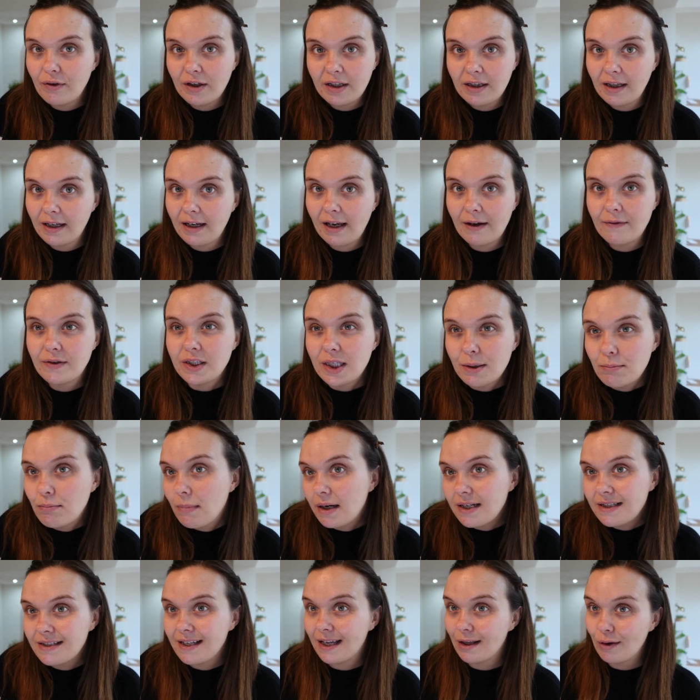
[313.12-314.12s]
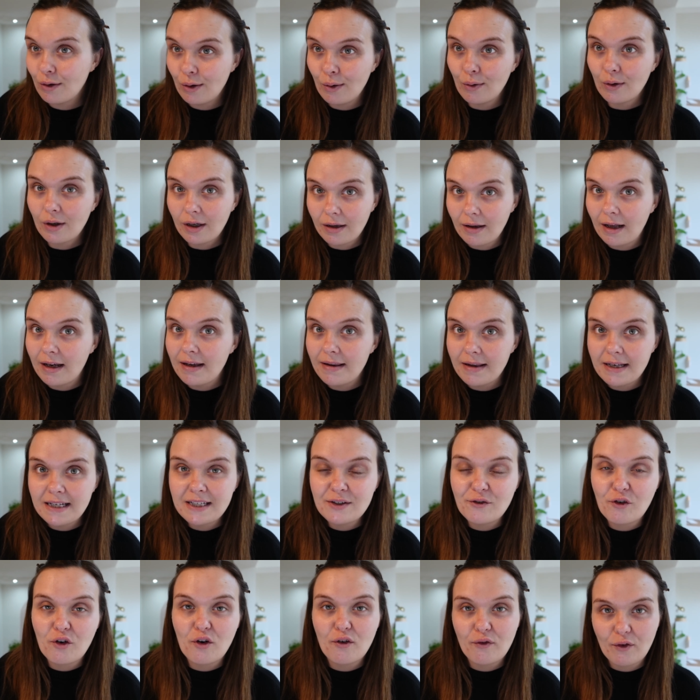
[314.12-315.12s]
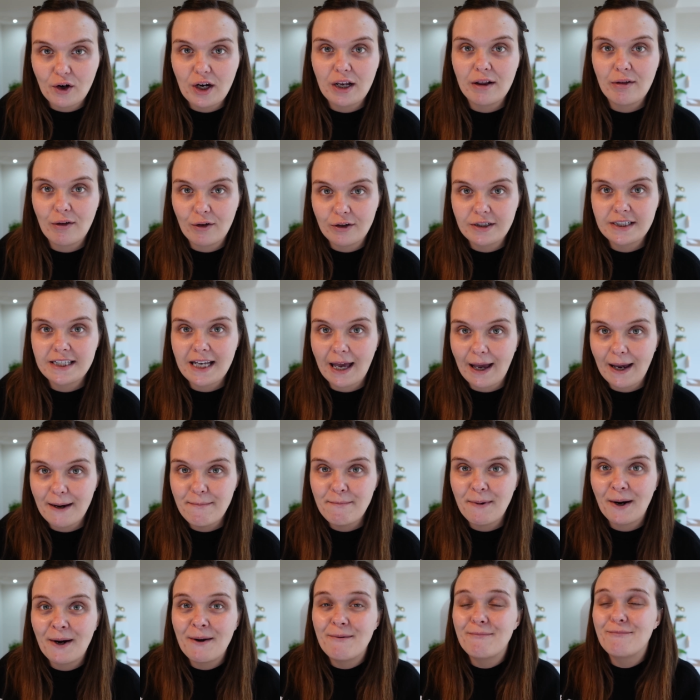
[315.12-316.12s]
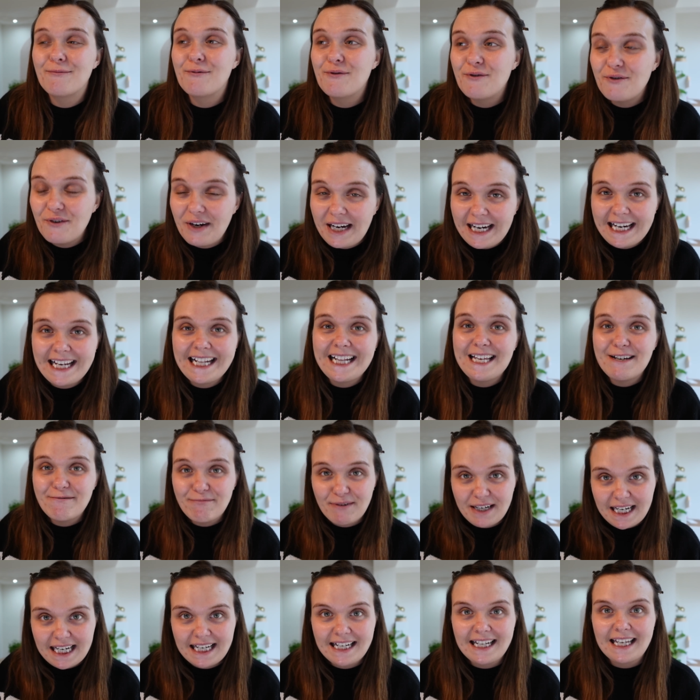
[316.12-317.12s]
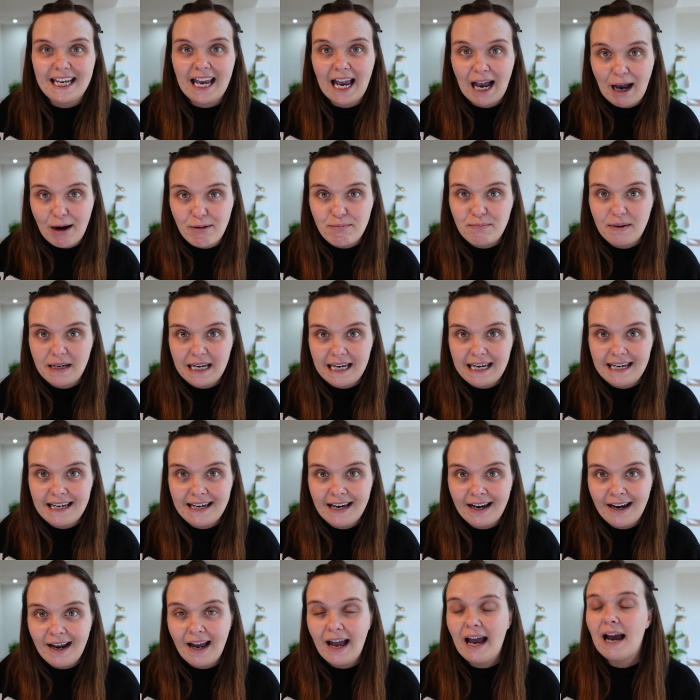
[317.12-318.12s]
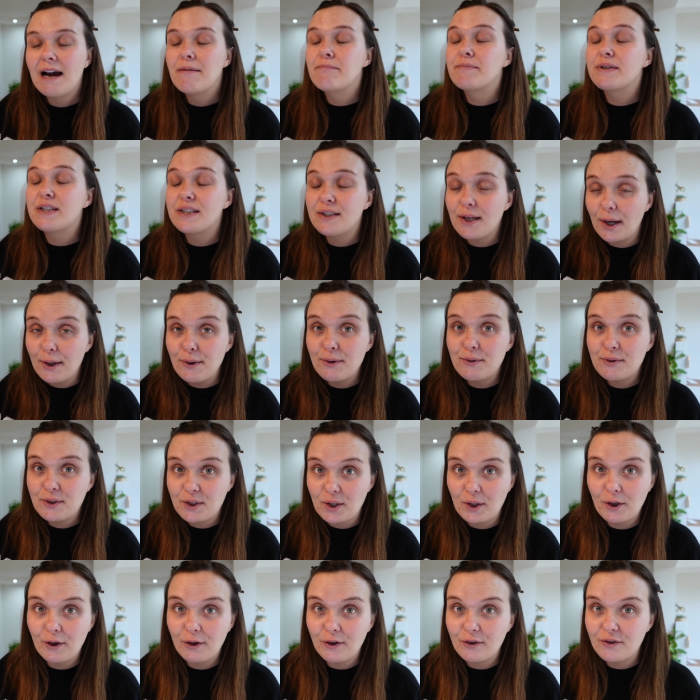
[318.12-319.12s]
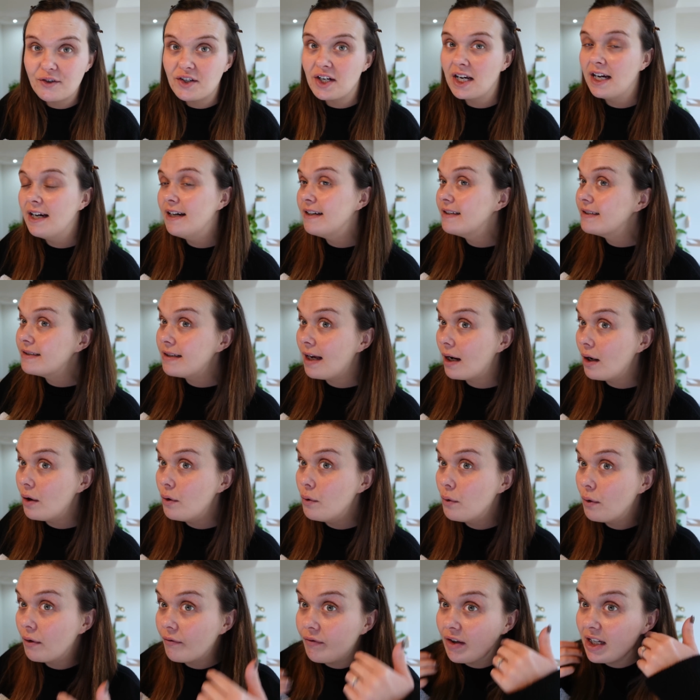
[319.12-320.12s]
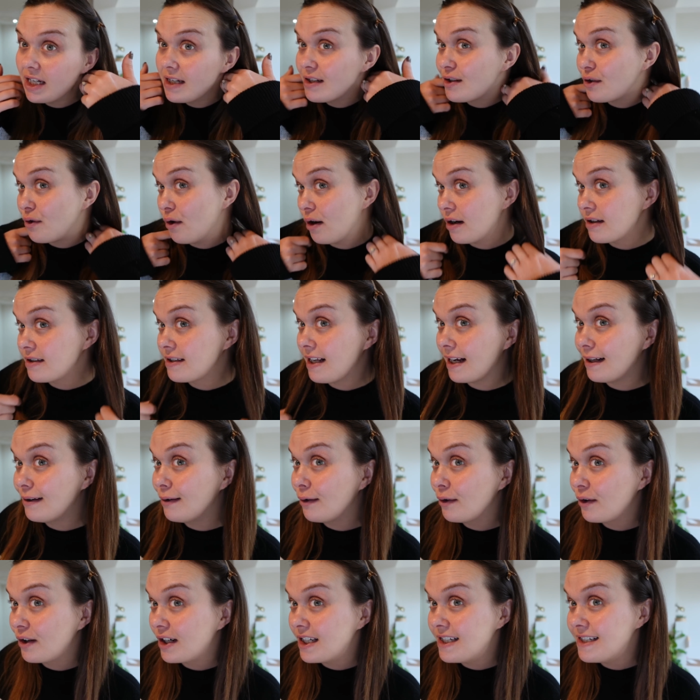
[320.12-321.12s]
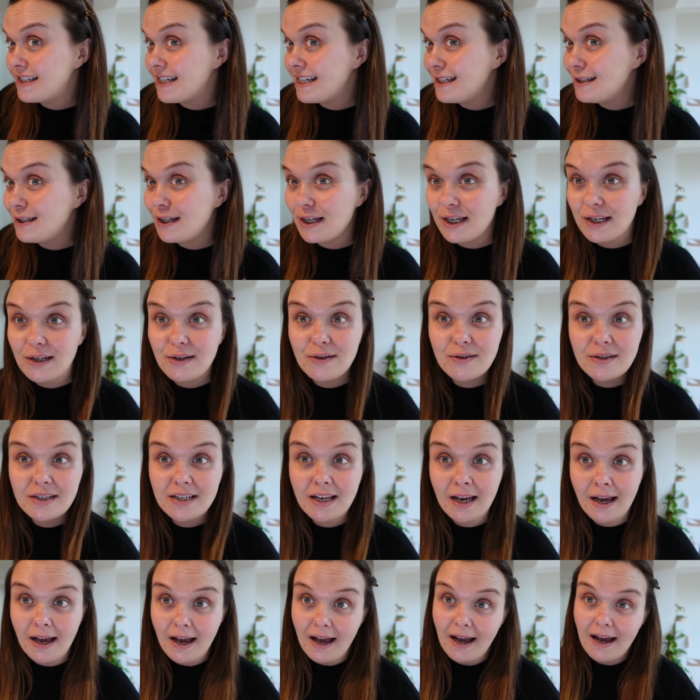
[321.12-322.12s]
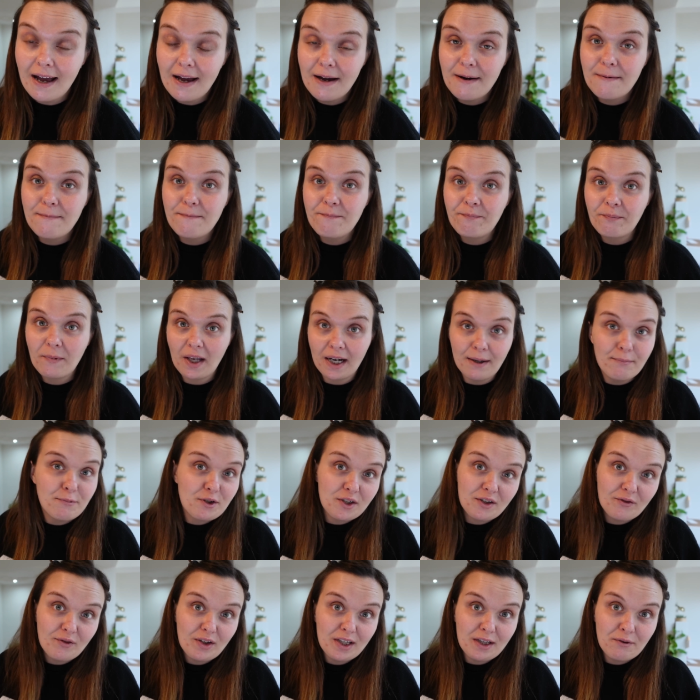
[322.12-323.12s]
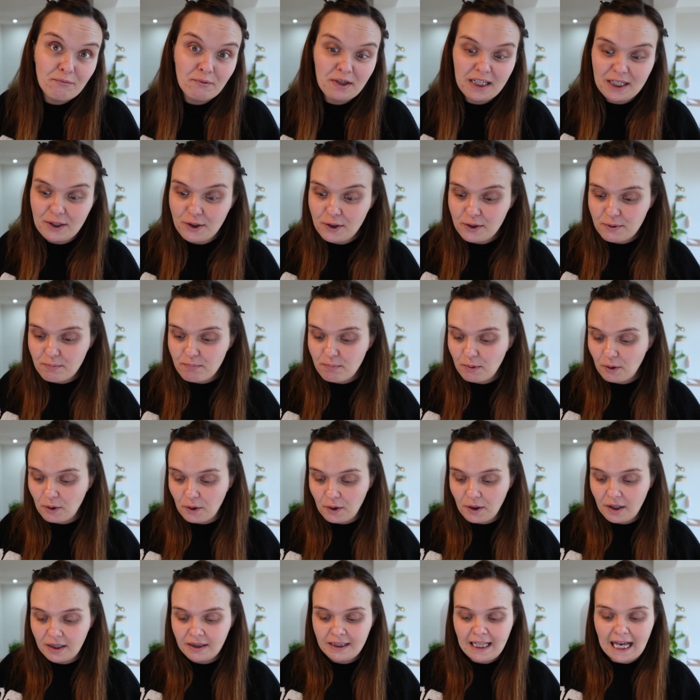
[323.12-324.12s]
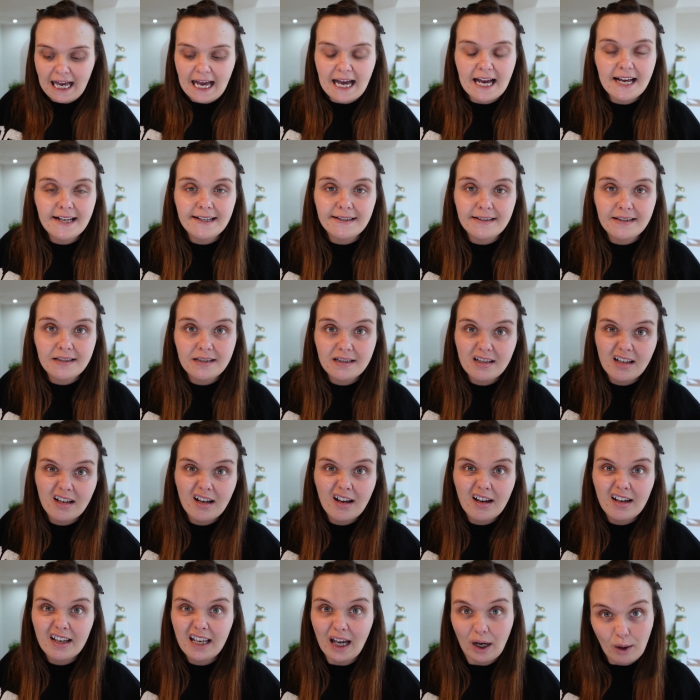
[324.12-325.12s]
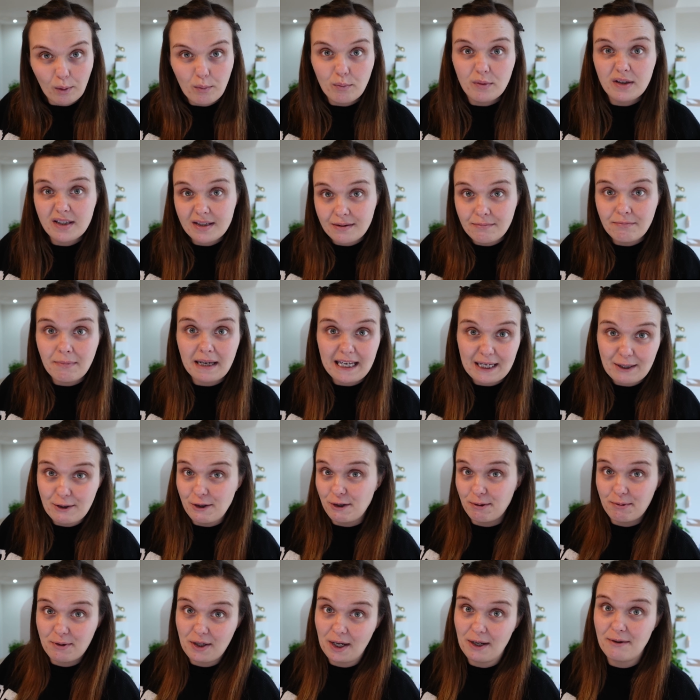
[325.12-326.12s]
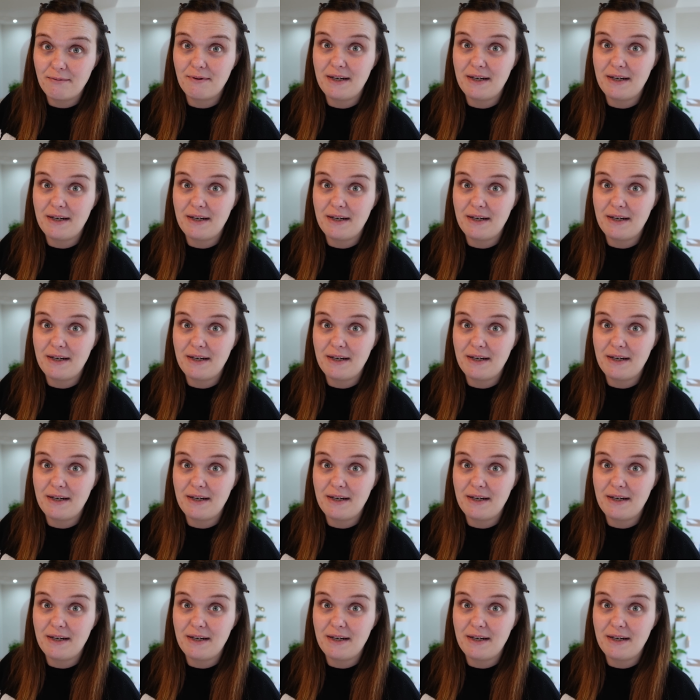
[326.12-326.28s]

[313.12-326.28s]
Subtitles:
feel like I've seen my skin look like this for a very long time, and I'm really, really happy. I'm so chuffed. So fingers crossed that long continues. I'm just feeling really good, but let's get on with some makeup, shall